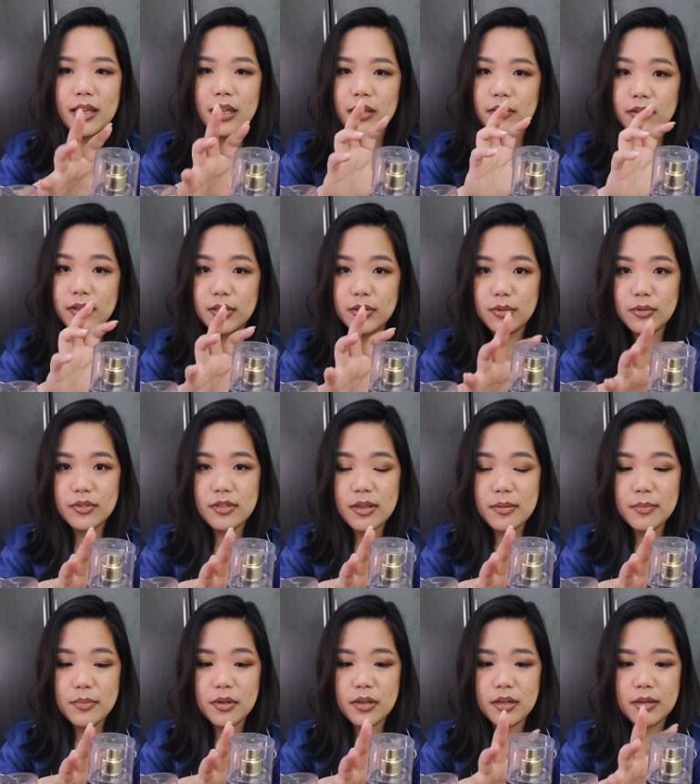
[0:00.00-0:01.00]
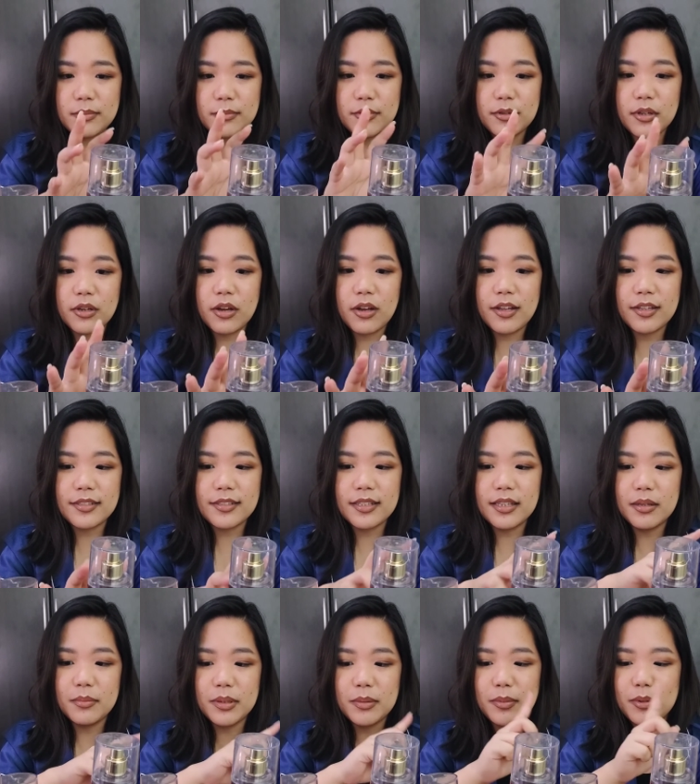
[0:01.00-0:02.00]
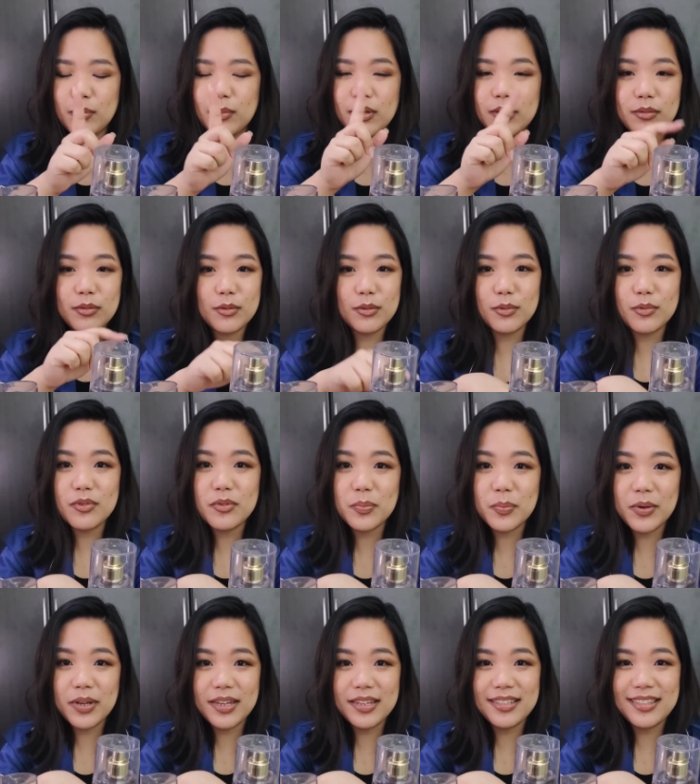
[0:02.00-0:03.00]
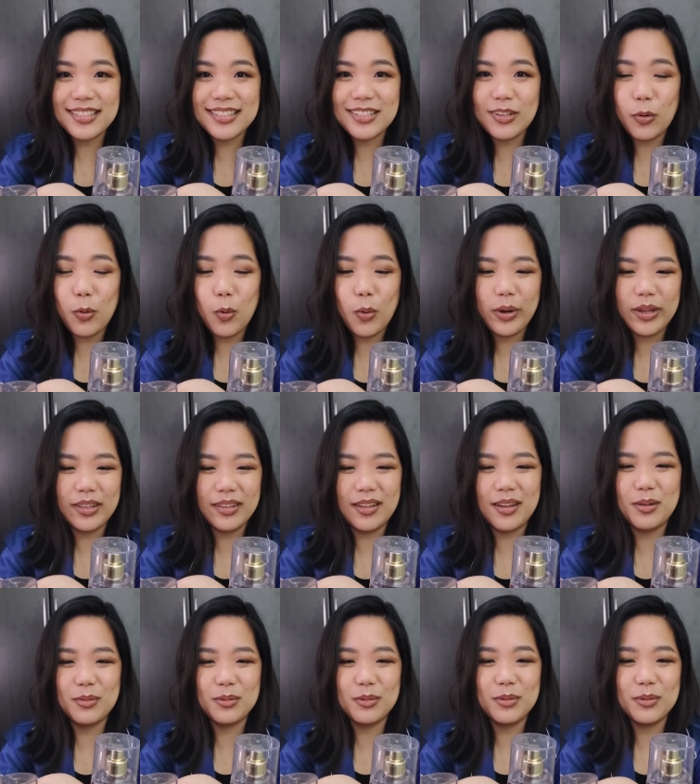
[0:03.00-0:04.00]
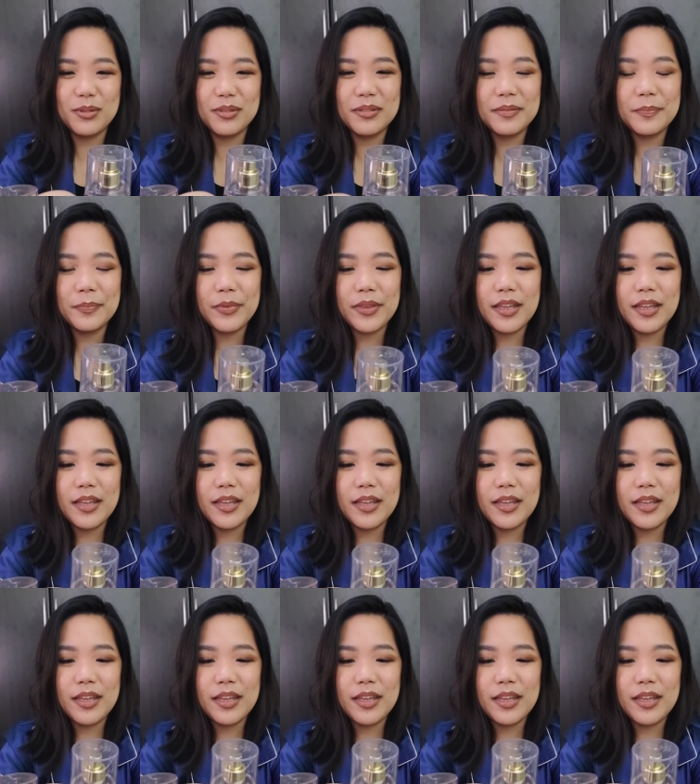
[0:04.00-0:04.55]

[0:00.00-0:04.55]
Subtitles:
If I use them during a hot day, maybe one or two sprays, okay na ako dun.